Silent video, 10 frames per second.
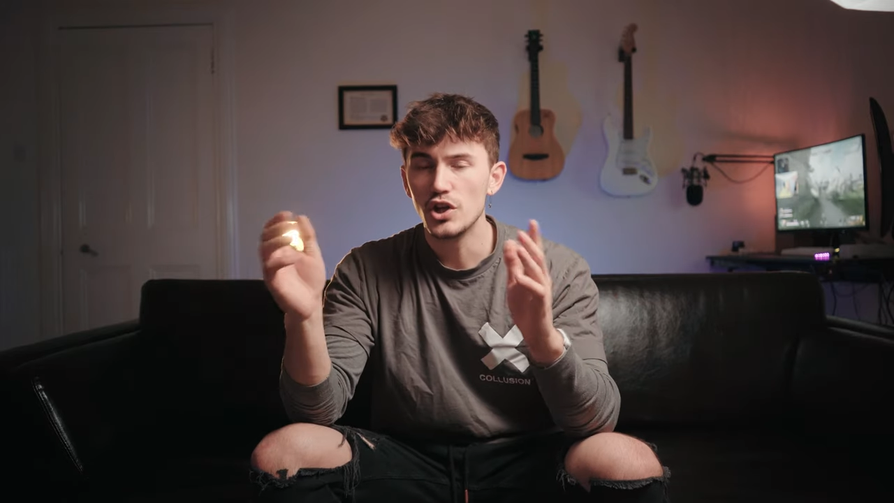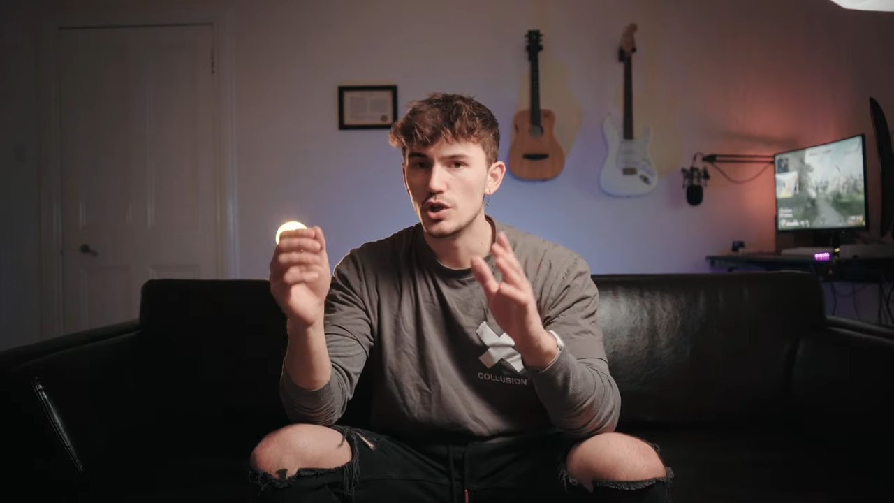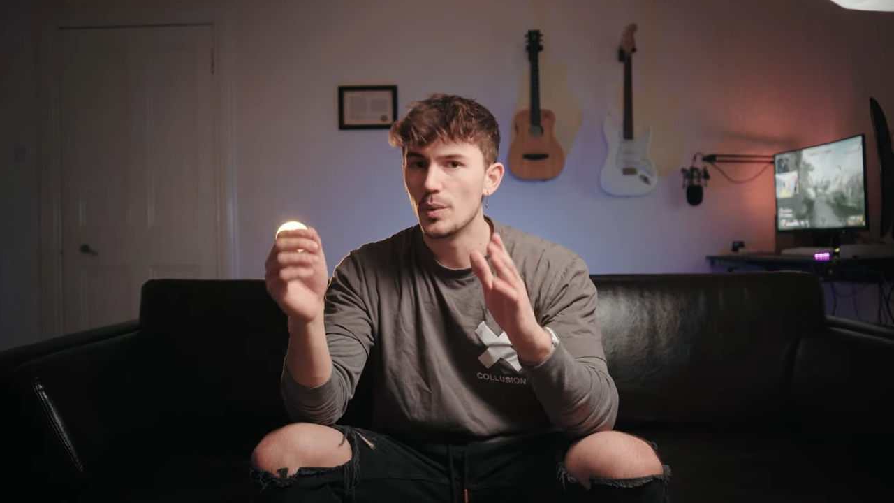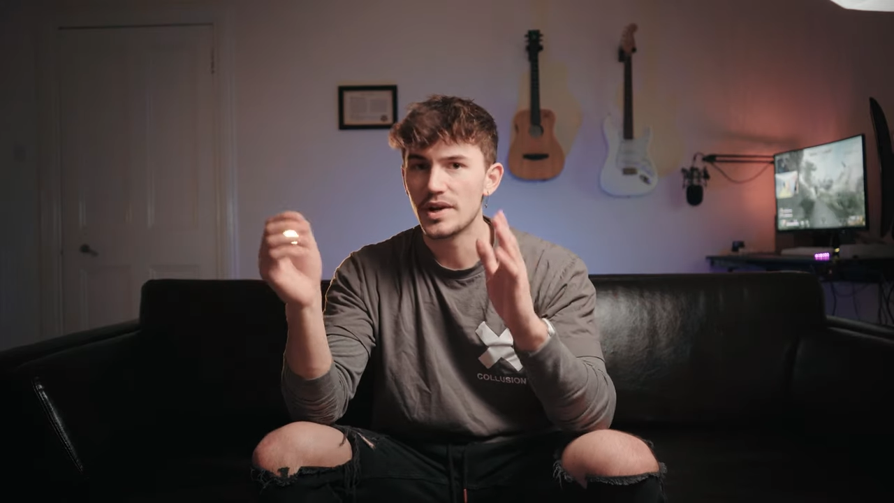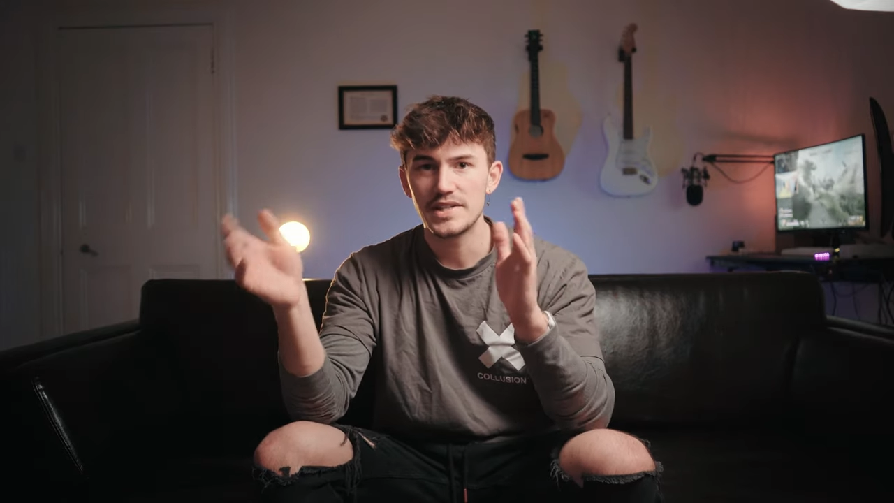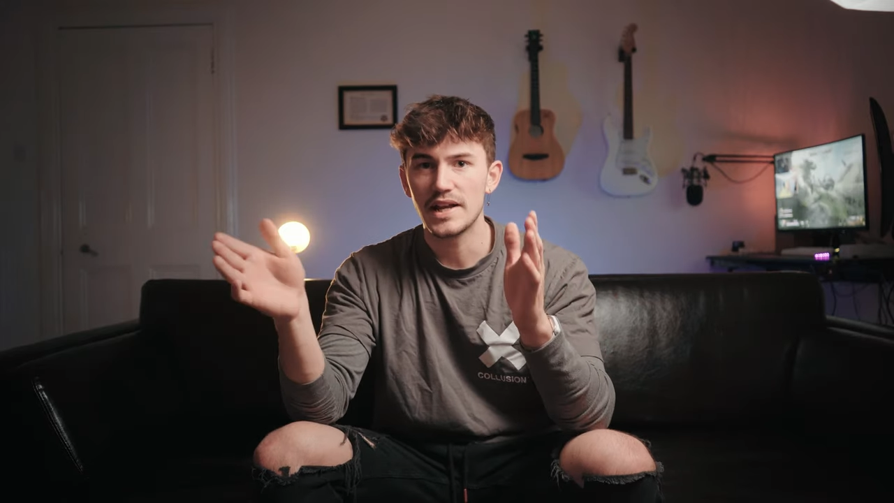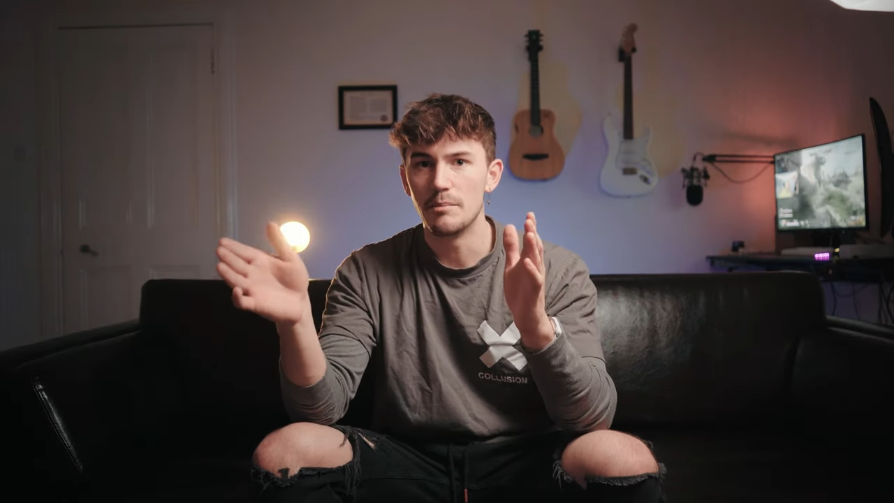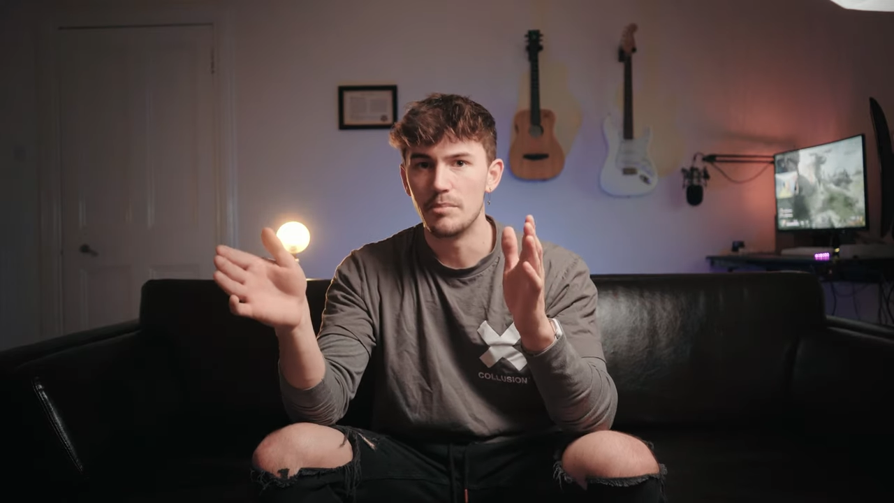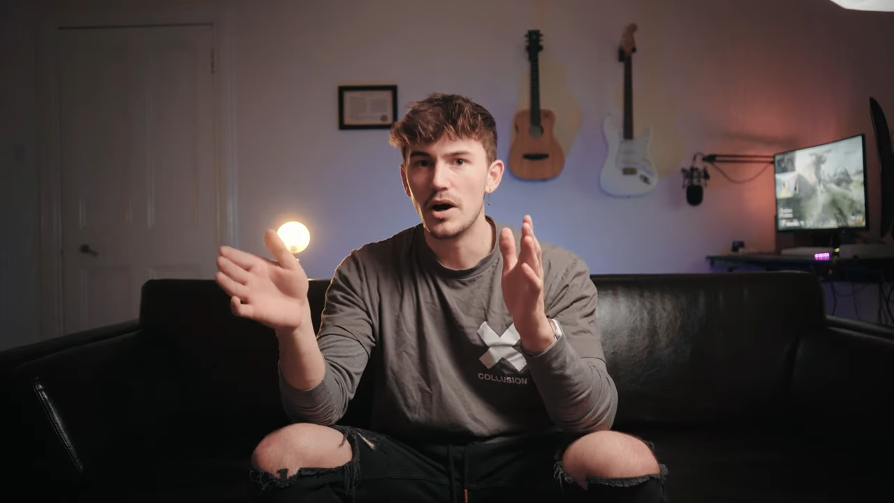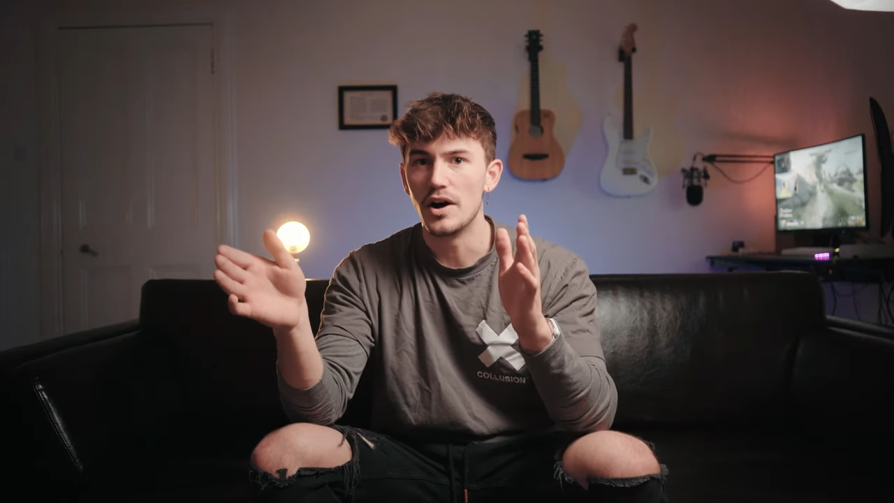You wanna take a
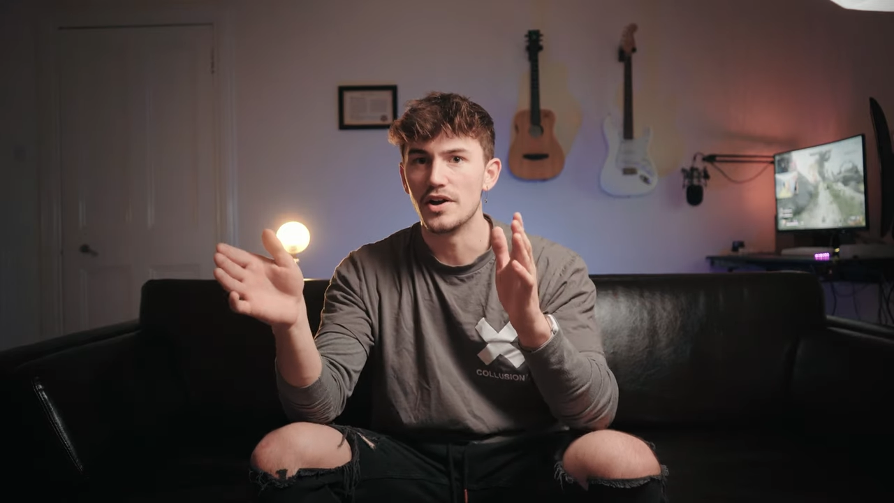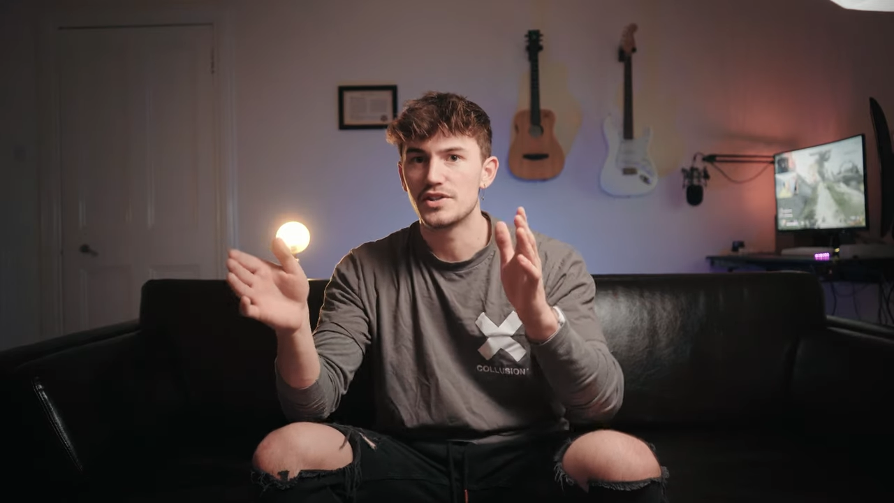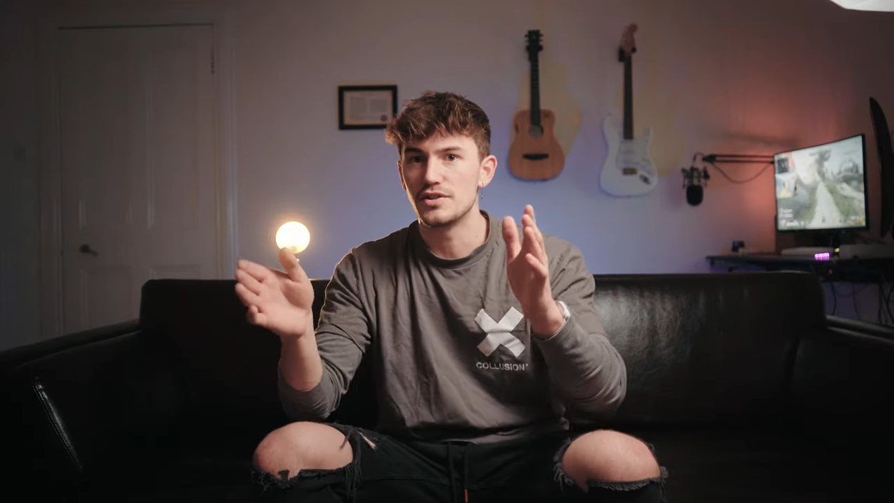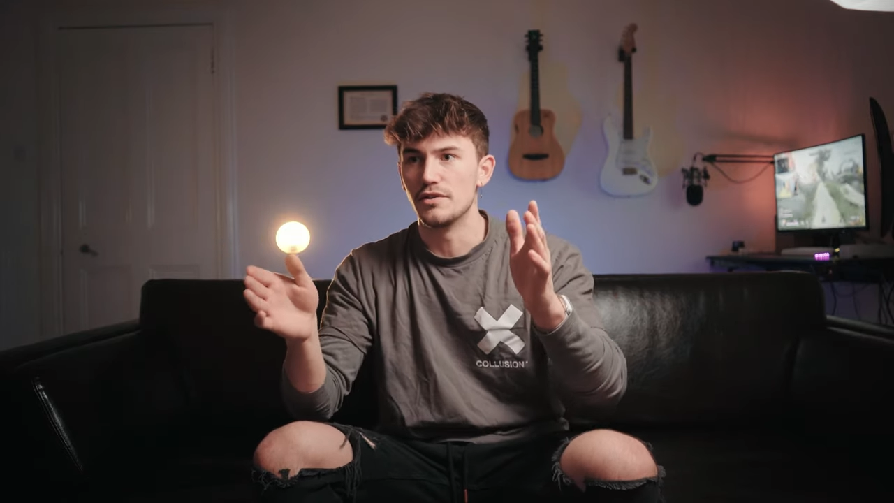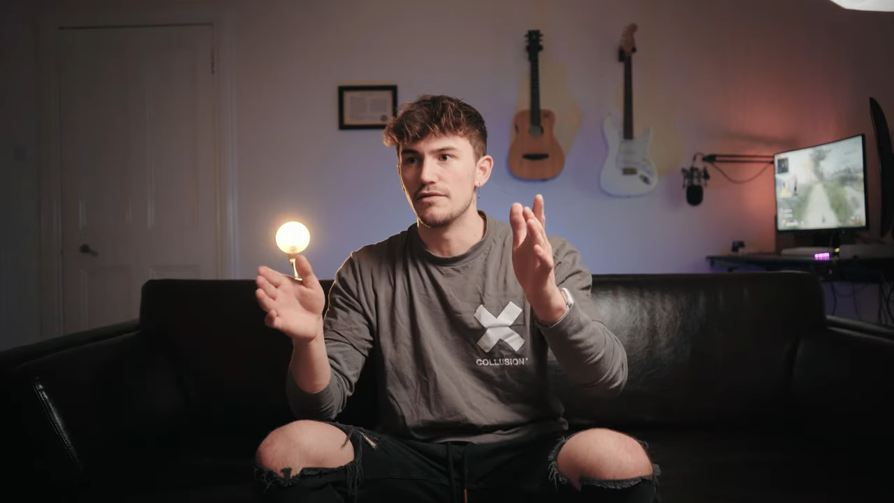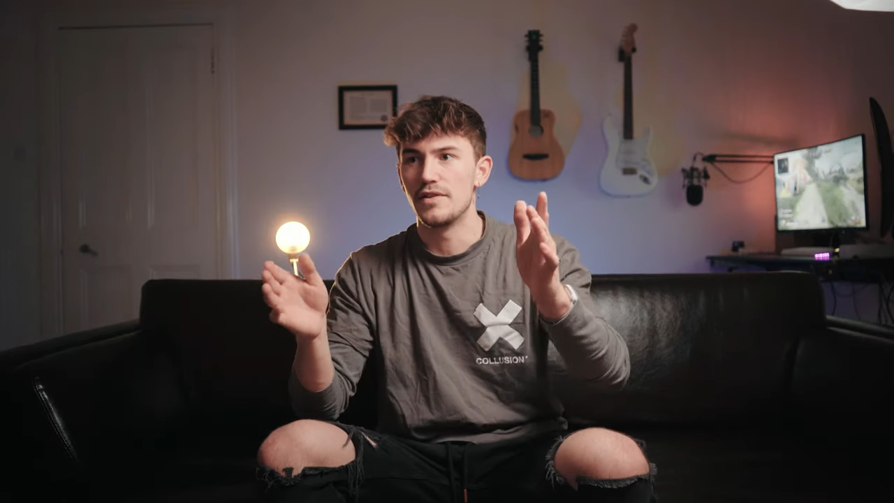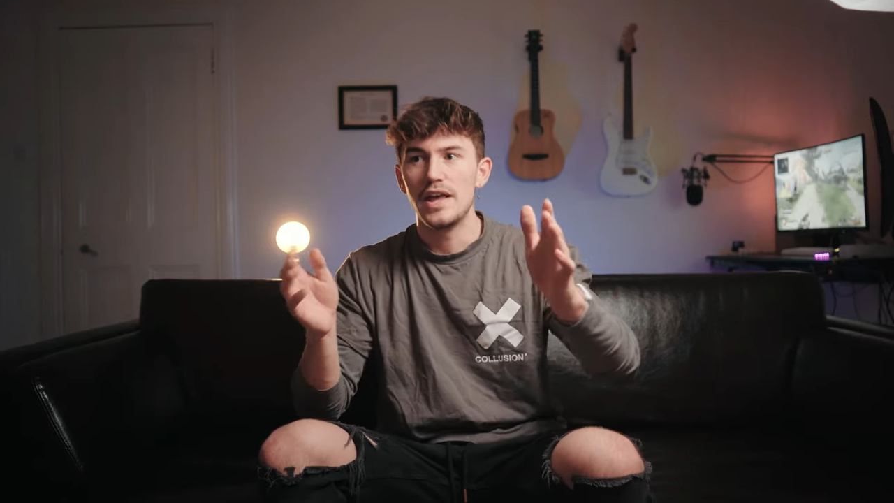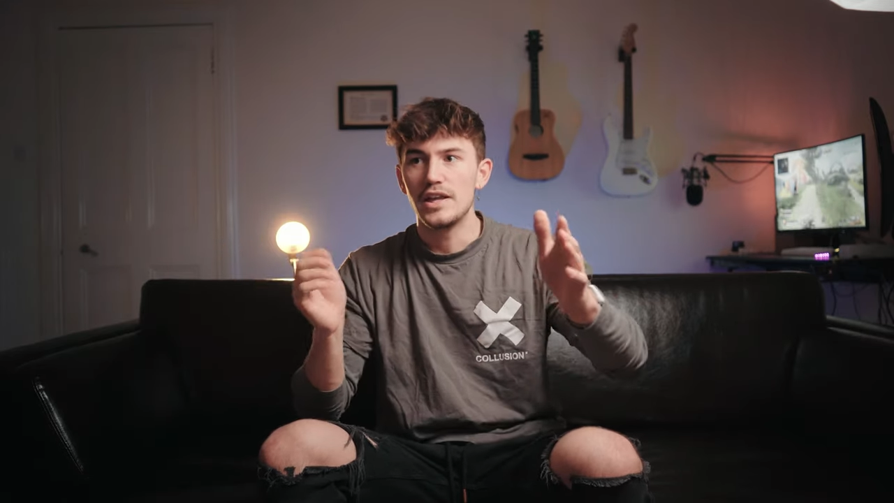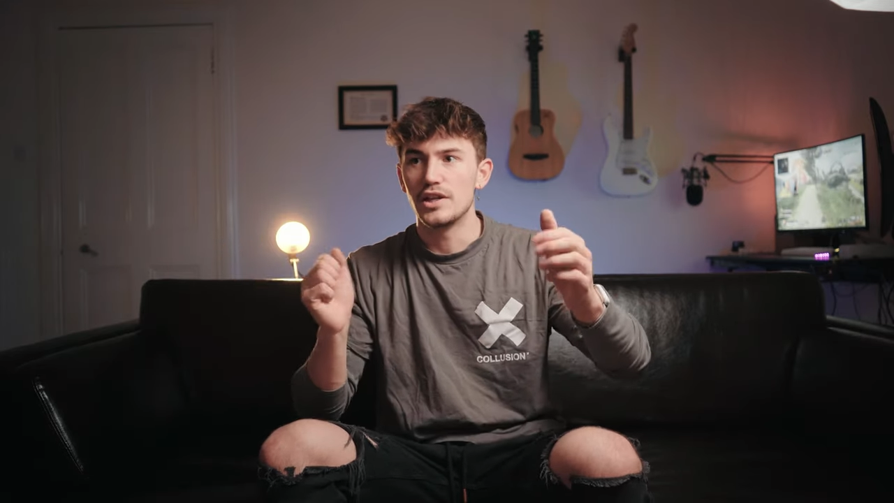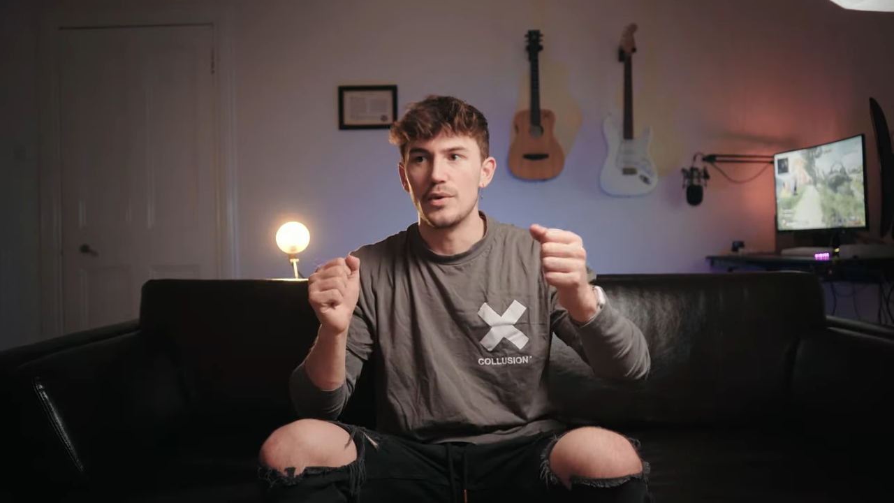burst of,
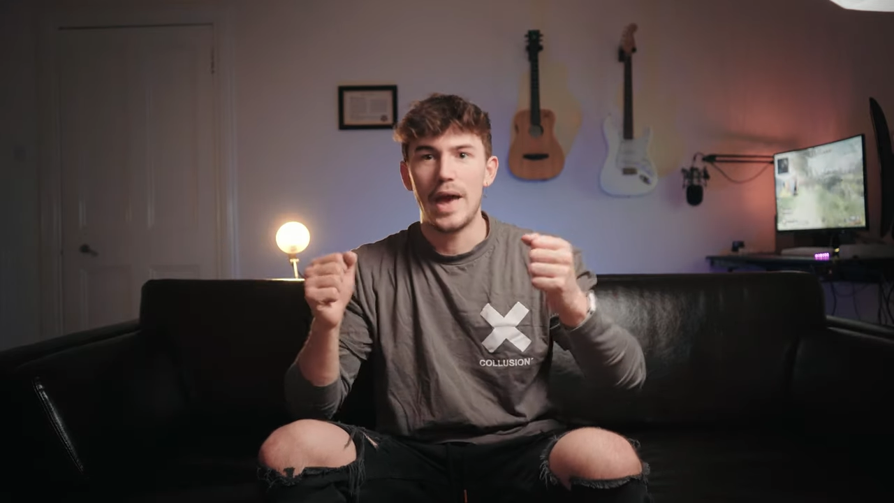you know,